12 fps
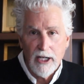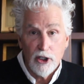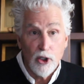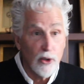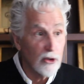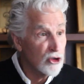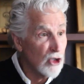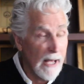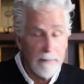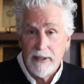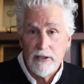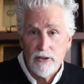a Google
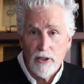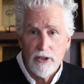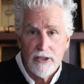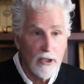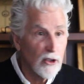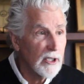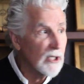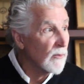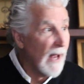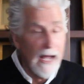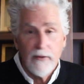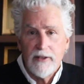shopping search, and look
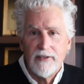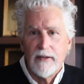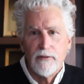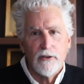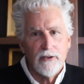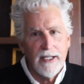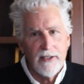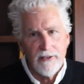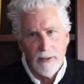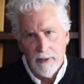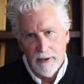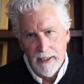around to see if there's any
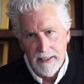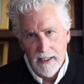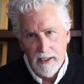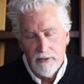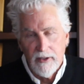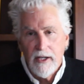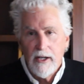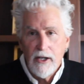similar ideas.